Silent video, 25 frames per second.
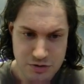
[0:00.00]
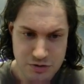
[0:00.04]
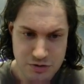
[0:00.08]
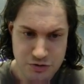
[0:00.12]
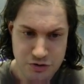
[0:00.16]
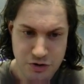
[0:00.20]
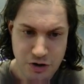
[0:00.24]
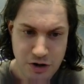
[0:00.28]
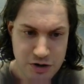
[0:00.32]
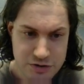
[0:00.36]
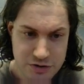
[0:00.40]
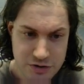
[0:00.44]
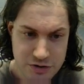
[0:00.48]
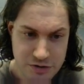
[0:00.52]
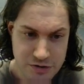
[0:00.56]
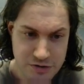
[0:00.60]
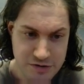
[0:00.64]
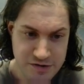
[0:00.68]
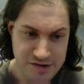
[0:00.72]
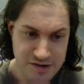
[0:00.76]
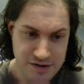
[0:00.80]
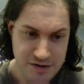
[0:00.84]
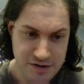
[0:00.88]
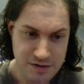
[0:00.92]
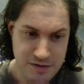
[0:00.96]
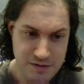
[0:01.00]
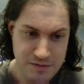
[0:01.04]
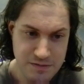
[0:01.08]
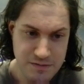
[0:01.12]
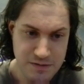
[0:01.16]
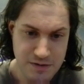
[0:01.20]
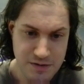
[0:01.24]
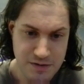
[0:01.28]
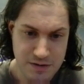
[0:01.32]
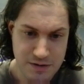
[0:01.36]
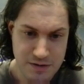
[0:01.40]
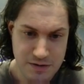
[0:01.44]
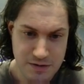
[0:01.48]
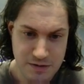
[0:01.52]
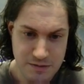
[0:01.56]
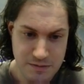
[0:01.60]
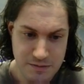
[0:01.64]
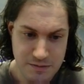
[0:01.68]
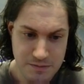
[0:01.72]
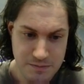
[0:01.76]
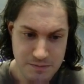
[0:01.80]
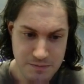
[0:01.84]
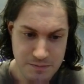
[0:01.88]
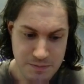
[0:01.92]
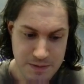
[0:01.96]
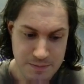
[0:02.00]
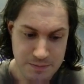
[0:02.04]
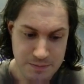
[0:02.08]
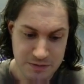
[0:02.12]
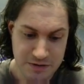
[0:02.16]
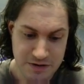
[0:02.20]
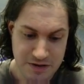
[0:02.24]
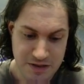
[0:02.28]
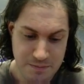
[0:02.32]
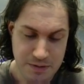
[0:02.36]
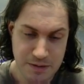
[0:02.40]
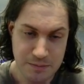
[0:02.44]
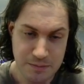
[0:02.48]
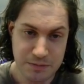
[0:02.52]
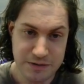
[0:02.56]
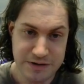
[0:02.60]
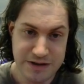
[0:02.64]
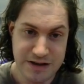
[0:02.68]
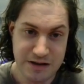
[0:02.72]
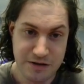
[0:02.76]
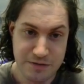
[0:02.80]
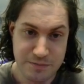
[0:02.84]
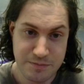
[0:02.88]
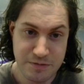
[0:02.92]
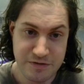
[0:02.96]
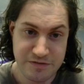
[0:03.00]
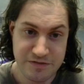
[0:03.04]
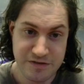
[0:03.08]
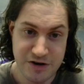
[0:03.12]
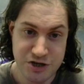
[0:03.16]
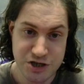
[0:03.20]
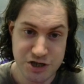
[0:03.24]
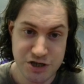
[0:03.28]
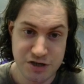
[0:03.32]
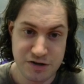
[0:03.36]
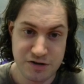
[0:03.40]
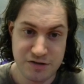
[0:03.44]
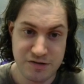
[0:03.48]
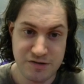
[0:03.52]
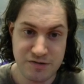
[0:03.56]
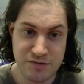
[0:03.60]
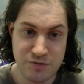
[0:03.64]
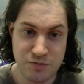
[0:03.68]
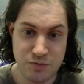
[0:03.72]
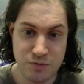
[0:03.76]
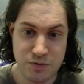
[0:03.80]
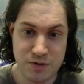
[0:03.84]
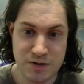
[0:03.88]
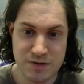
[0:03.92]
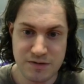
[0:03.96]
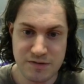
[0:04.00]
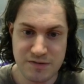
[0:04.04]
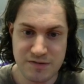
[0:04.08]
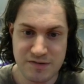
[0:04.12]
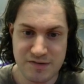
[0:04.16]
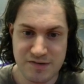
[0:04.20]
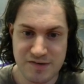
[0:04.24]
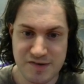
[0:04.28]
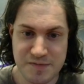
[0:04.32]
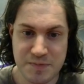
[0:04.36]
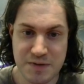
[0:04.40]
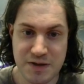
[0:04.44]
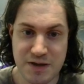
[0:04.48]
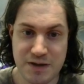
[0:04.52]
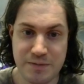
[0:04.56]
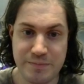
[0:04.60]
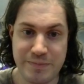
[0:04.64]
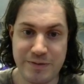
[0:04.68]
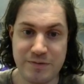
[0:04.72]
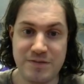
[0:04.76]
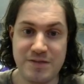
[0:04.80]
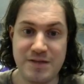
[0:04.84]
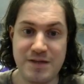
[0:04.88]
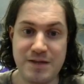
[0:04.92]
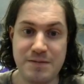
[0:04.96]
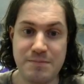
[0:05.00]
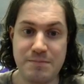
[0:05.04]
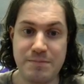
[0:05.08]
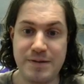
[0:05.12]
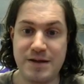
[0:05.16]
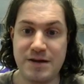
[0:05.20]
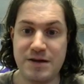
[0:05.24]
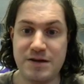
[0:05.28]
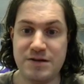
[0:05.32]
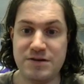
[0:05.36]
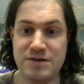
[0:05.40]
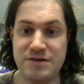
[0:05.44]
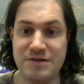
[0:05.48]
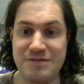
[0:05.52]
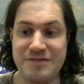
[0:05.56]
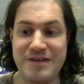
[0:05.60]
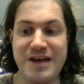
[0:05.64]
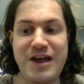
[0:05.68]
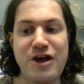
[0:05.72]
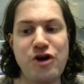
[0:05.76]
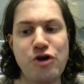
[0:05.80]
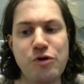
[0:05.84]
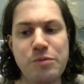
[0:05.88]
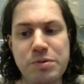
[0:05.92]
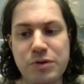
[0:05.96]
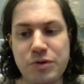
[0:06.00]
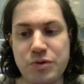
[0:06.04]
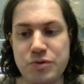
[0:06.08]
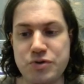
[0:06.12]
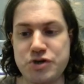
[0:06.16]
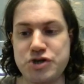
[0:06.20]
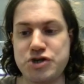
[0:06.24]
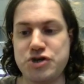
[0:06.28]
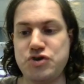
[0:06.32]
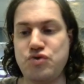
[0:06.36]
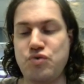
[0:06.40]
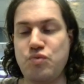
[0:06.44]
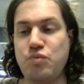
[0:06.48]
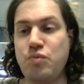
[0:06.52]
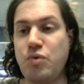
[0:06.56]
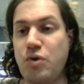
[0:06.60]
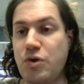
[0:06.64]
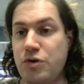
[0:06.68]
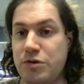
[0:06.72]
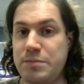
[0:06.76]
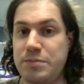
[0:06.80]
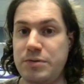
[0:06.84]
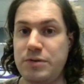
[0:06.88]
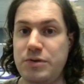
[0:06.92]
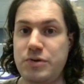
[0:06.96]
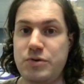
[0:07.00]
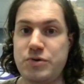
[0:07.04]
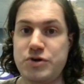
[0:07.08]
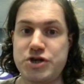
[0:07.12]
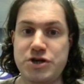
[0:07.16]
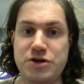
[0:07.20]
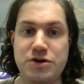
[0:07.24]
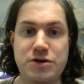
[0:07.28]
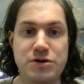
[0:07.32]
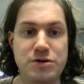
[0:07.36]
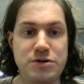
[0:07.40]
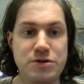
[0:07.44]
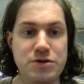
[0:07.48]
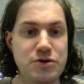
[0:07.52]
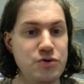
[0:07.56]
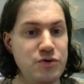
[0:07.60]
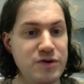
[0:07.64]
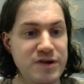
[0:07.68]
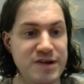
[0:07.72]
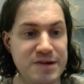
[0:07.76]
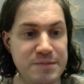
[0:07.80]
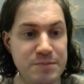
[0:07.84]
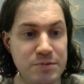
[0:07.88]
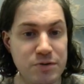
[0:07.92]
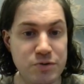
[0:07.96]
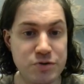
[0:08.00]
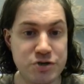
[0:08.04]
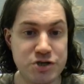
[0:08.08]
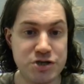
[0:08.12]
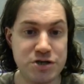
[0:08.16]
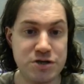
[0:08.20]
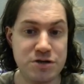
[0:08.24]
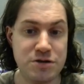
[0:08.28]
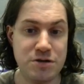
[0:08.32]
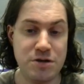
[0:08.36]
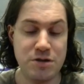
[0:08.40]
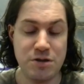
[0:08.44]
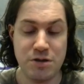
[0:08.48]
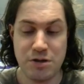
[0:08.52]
doctors and people in the public health profession who can speak about the impact of air pollution, water pollution, noise pollution,